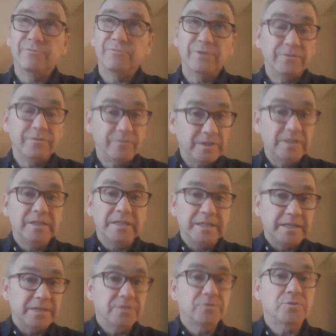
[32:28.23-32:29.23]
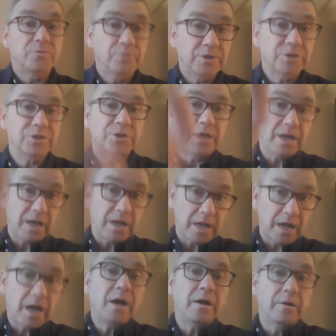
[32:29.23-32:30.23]
revealing intuition
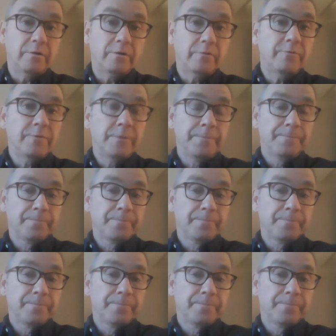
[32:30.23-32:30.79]
of